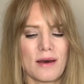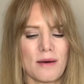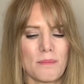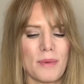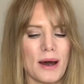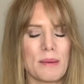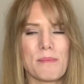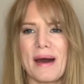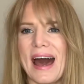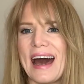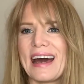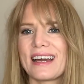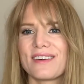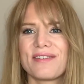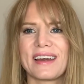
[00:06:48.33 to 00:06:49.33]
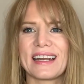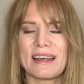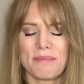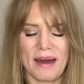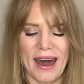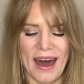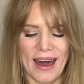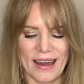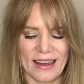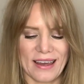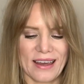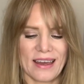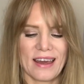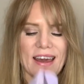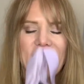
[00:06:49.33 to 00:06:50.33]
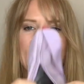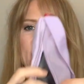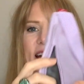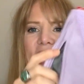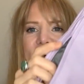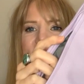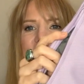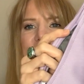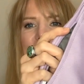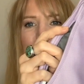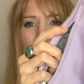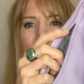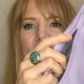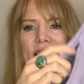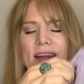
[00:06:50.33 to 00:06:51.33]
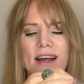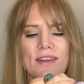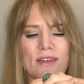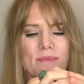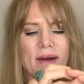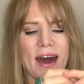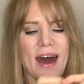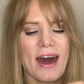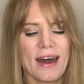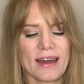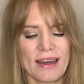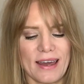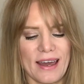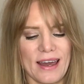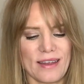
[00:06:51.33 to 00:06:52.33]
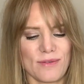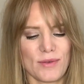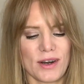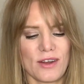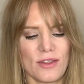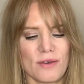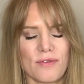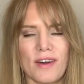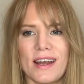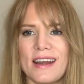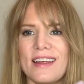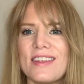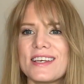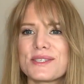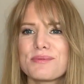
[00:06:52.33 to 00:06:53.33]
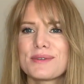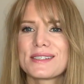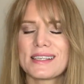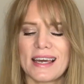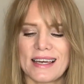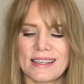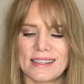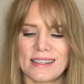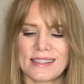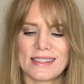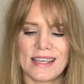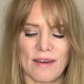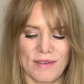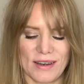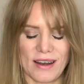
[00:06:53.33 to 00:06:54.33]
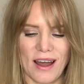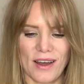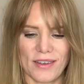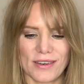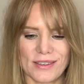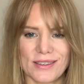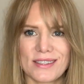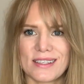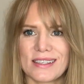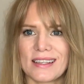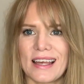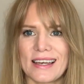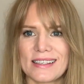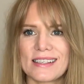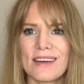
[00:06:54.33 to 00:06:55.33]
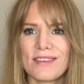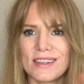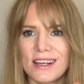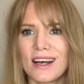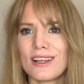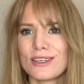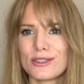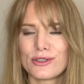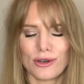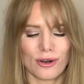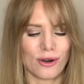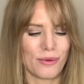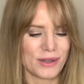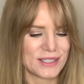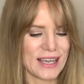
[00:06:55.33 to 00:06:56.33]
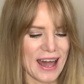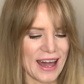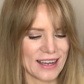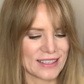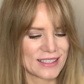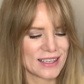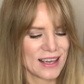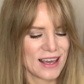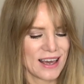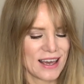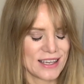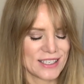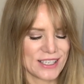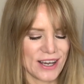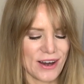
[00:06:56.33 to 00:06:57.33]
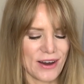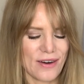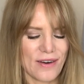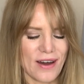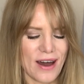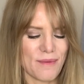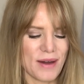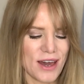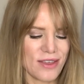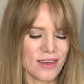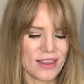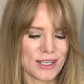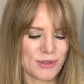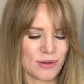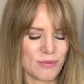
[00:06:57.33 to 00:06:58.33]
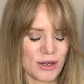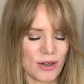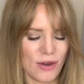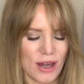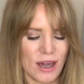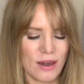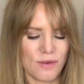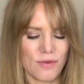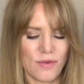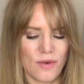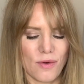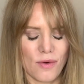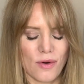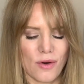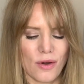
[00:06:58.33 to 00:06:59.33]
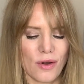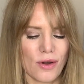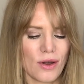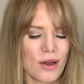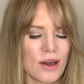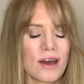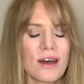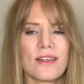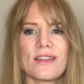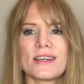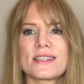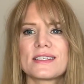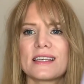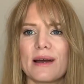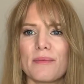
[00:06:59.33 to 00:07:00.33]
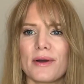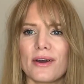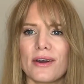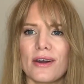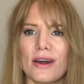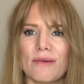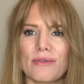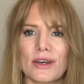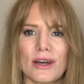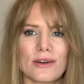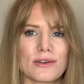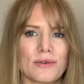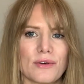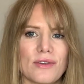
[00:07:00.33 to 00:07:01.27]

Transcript: bum bag fanny pack, and it has a zip pocket on the back and one on the front, and this was like $7, like $7 total with tax. So I thought this would be great for the summer if we go to a